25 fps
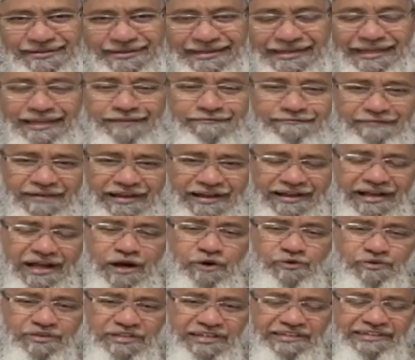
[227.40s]
If I
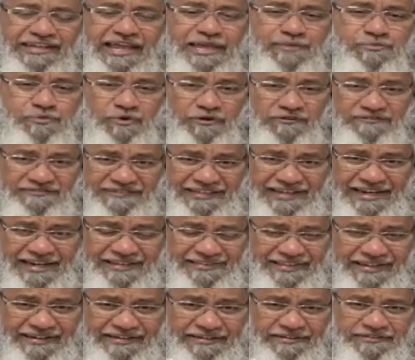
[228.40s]
count the time of salah,
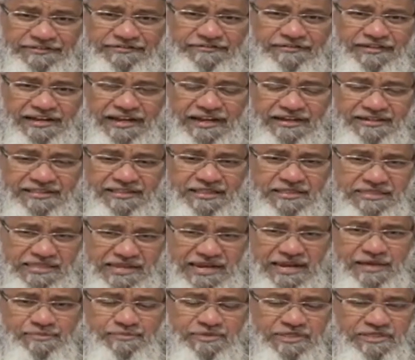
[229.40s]
that is, when I say
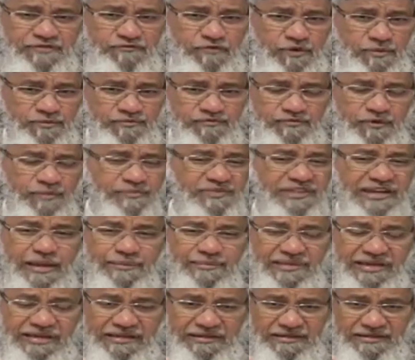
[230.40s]
salah means from the
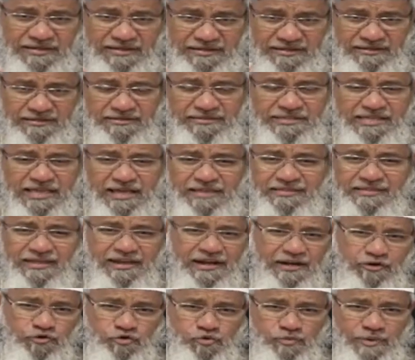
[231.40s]
time I hear the
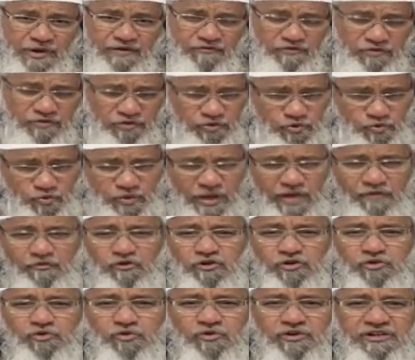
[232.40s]
adhan, I do my wudu, I
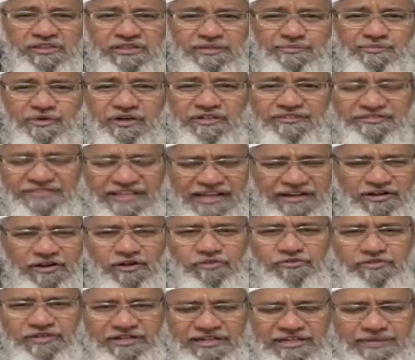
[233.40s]
walk towards the mosque, I
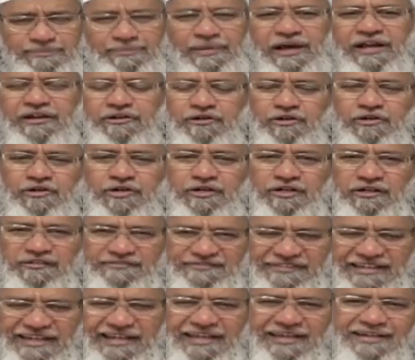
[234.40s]
count in the part of
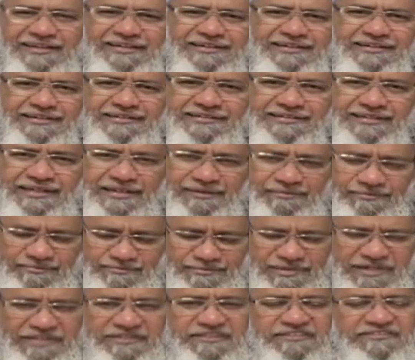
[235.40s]
salah, then
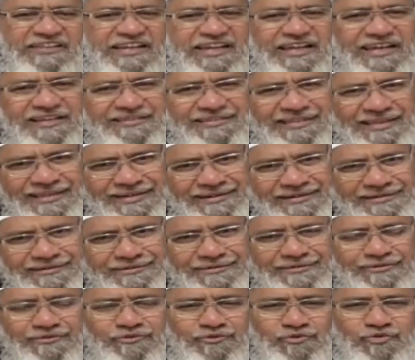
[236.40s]
pray the salah, then
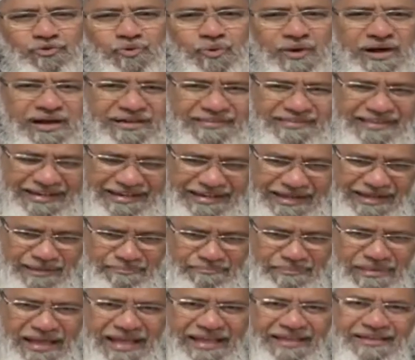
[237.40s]
do dua, then
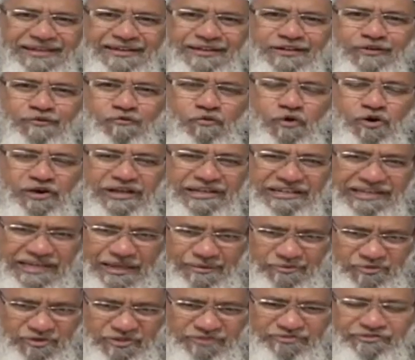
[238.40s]
come back, walking
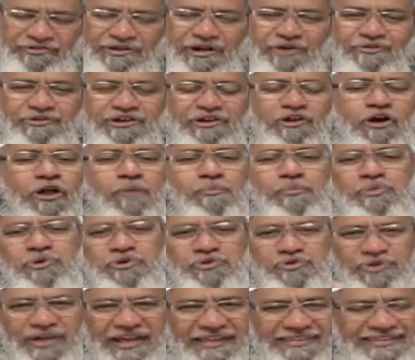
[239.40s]
time is also counted, all put
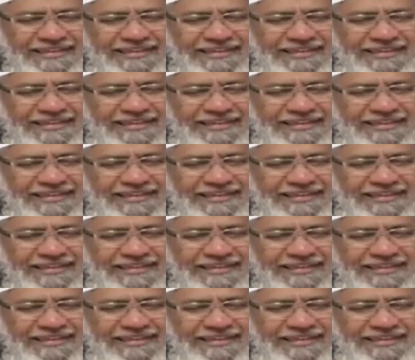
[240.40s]
together